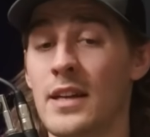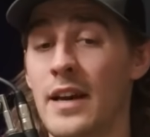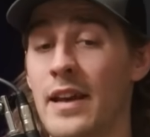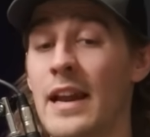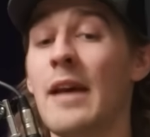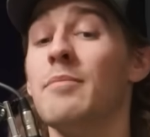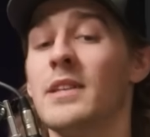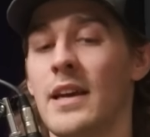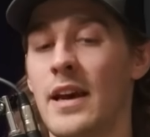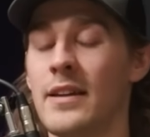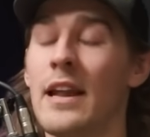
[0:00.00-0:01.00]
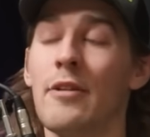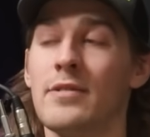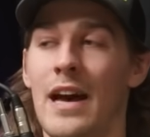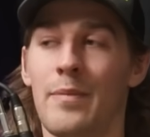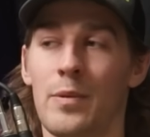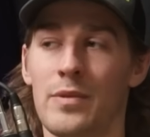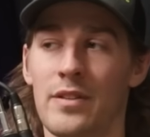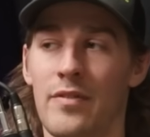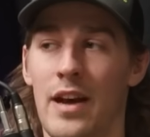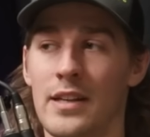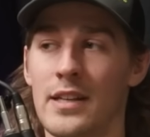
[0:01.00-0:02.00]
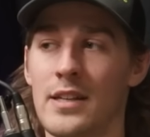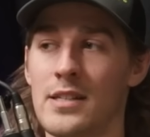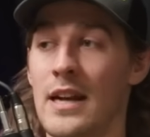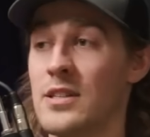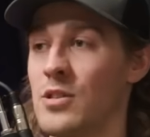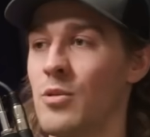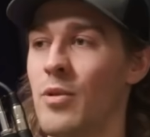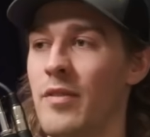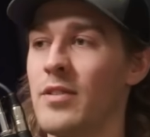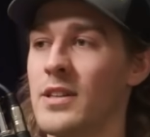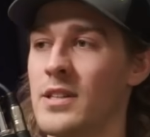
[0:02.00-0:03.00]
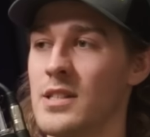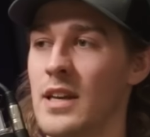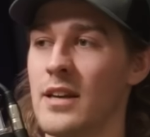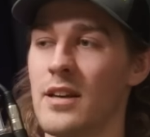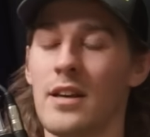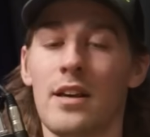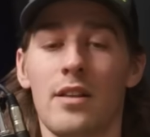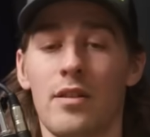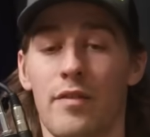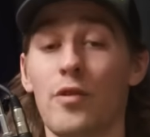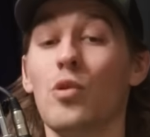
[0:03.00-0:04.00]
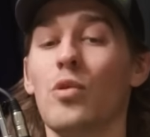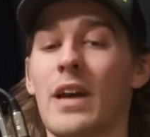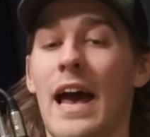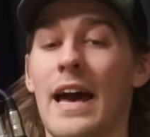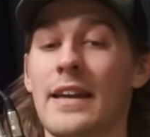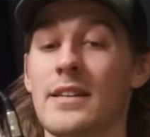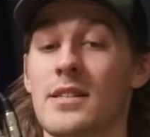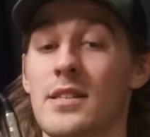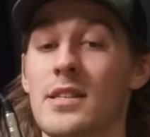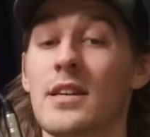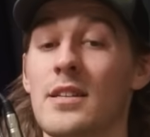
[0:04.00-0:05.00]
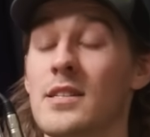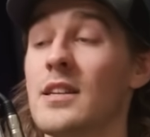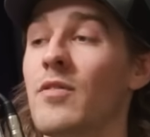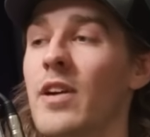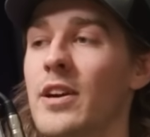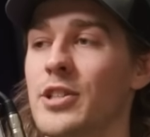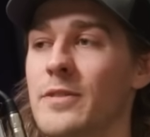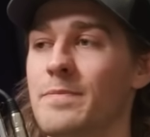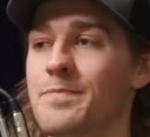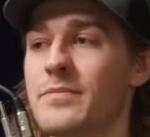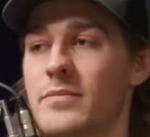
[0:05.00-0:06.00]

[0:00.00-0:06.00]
and then empty it and now tap it with your van keys. That's the equivalent. It's like the full can is the CNC'd version.